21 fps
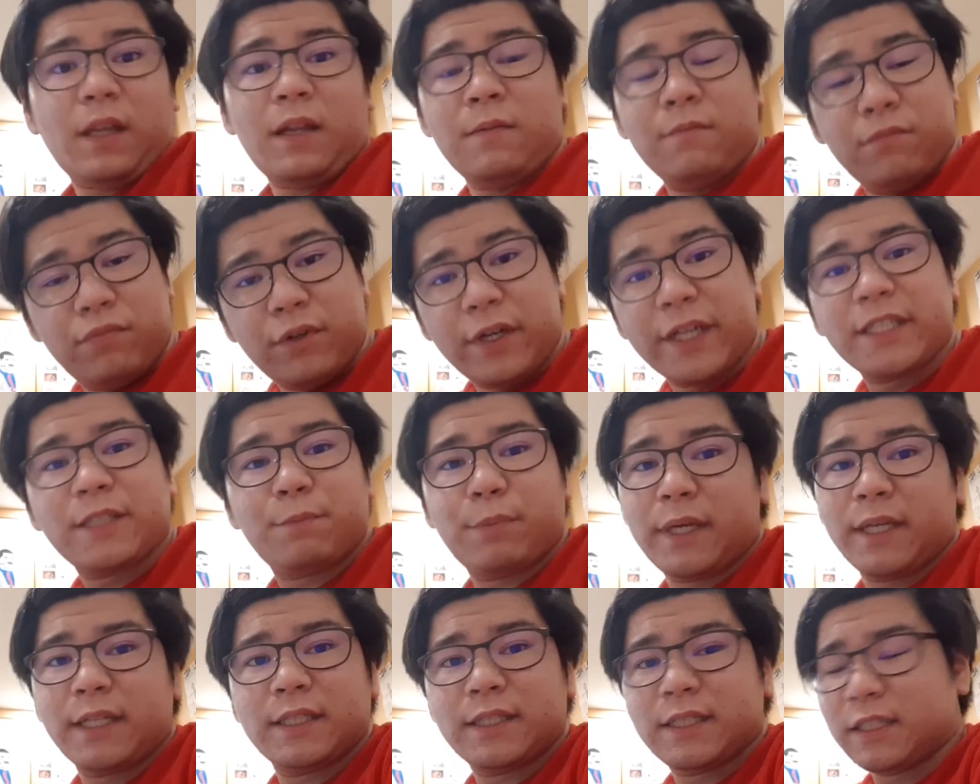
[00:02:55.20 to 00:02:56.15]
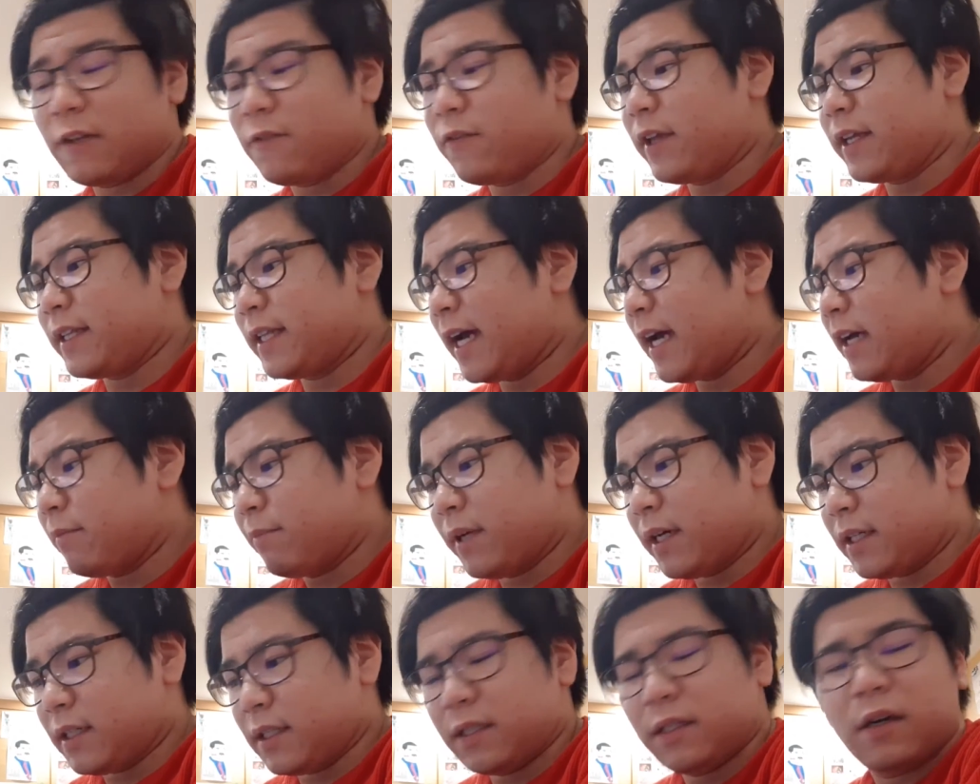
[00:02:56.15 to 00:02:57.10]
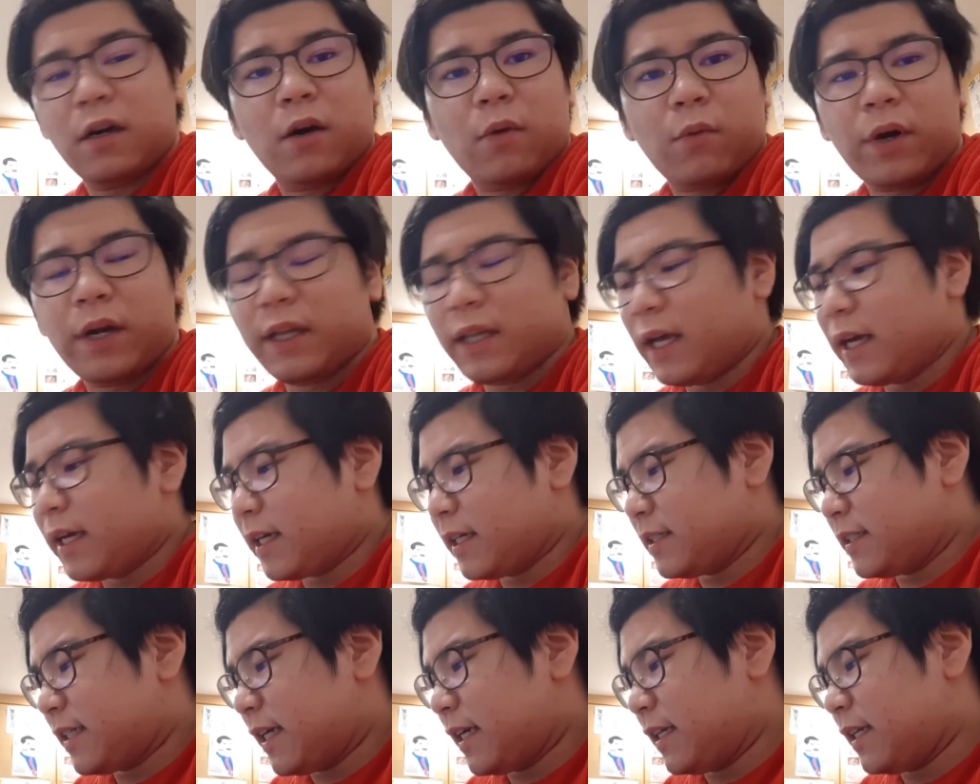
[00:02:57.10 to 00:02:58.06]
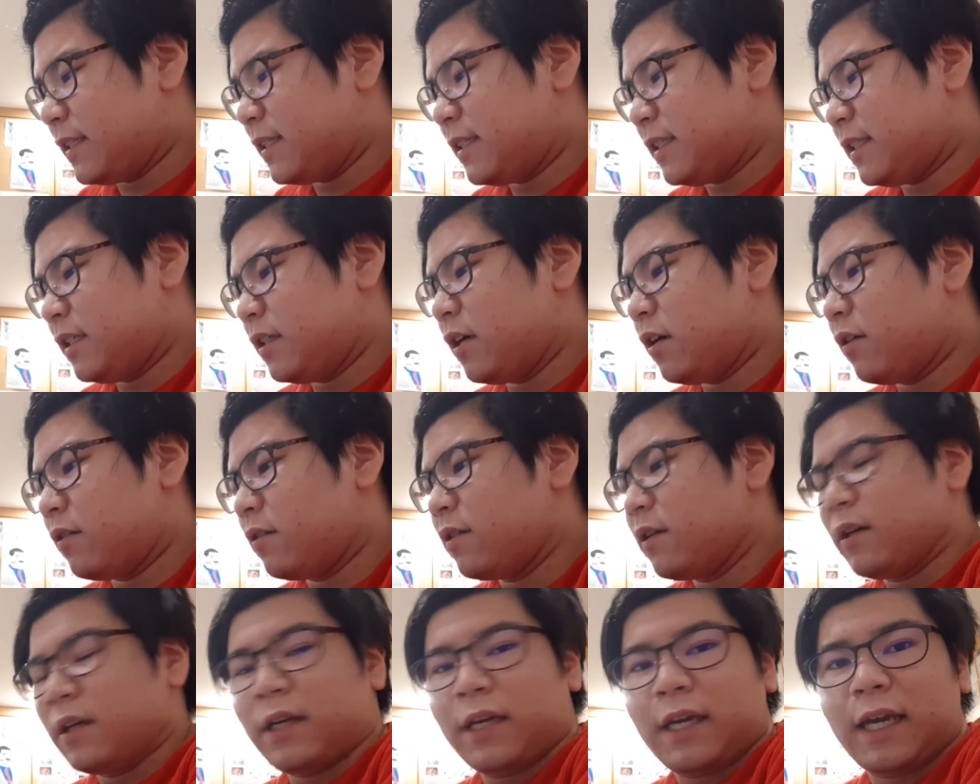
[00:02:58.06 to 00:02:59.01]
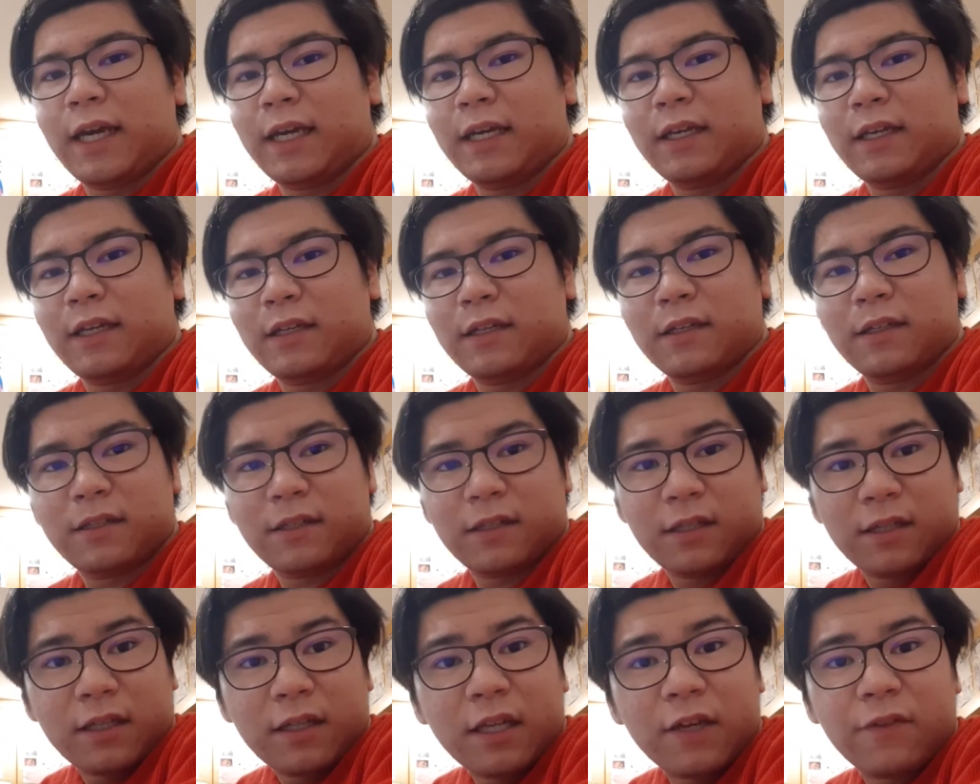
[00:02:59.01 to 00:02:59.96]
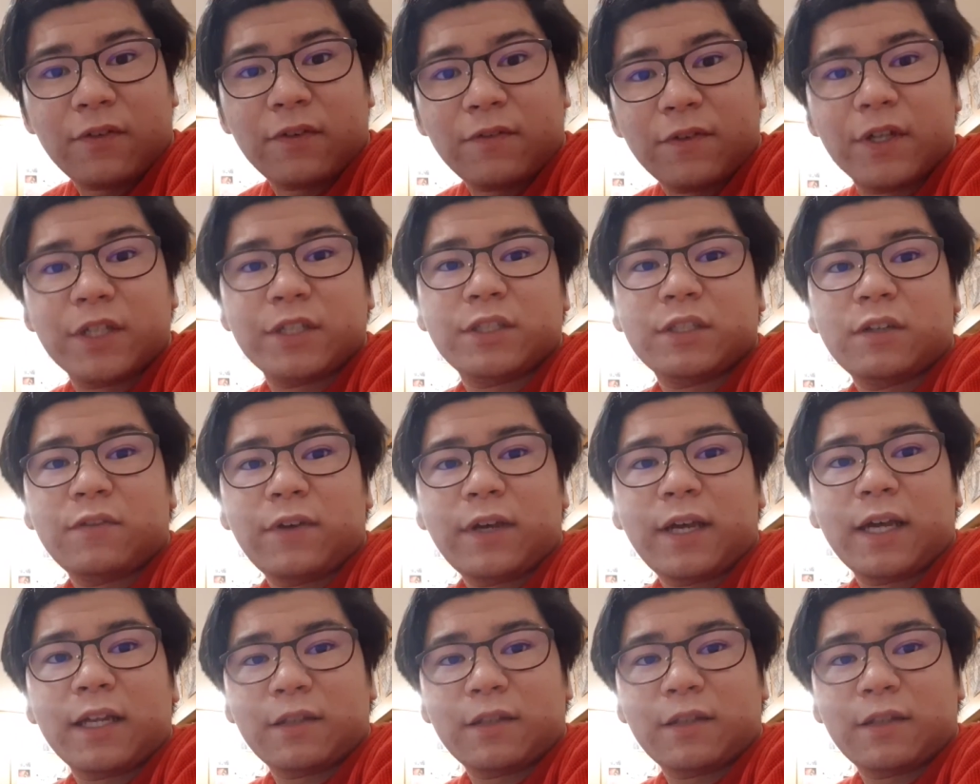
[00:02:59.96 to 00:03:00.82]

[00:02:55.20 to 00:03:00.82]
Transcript: breastplate and stuff like that. But what I like is that it's a different version of it, and